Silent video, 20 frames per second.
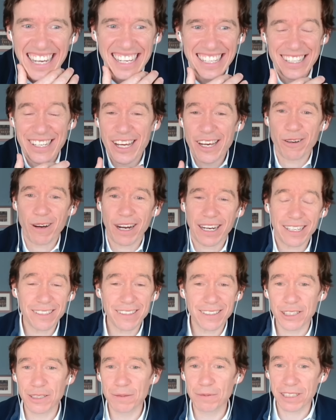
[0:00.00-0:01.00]
No, I don't
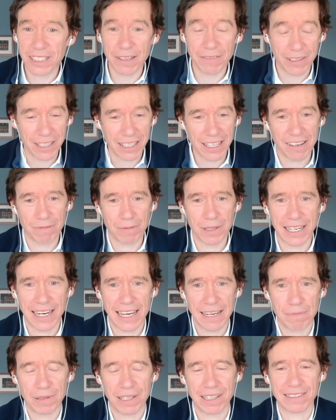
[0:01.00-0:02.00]
think she was giving the government an
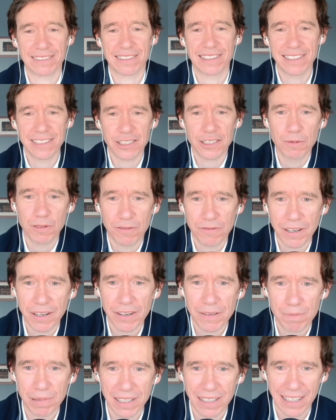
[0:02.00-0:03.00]
A+. I think she was
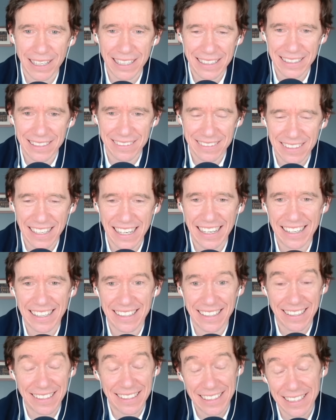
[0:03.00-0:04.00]
very politely
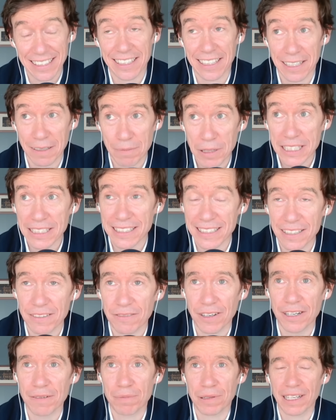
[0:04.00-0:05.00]
saying, and I think her committee is
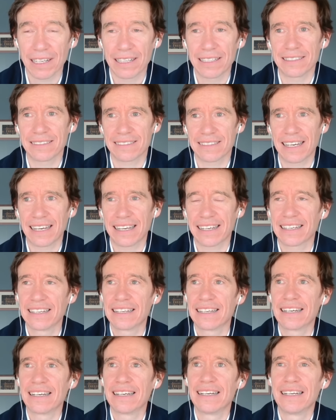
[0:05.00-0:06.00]
very politely saying,
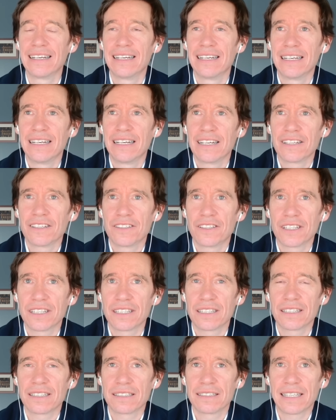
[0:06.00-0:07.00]

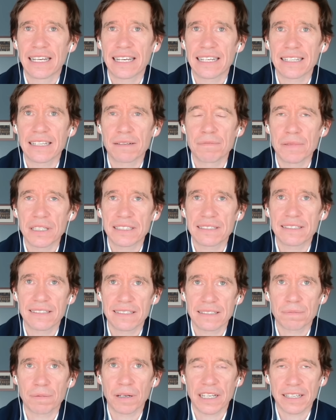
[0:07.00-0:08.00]
that they're going to miss
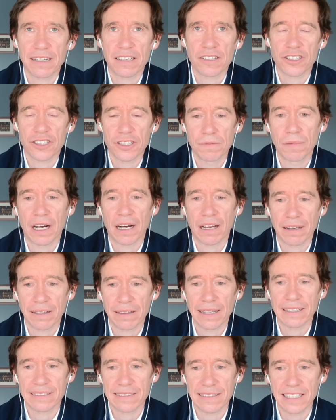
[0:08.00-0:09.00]
this by a country mile
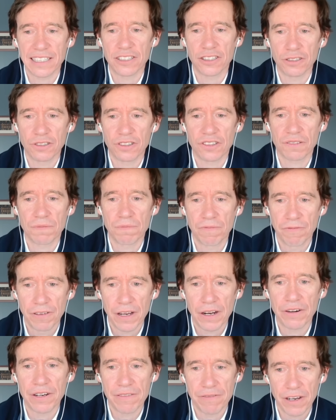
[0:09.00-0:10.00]
unless they do some
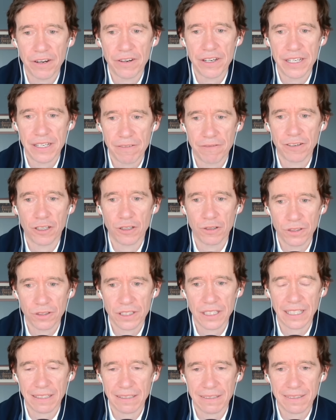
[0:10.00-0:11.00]
very, very difficult
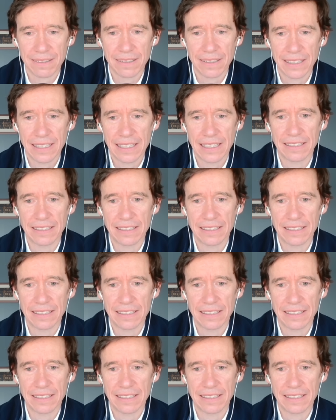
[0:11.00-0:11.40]
things.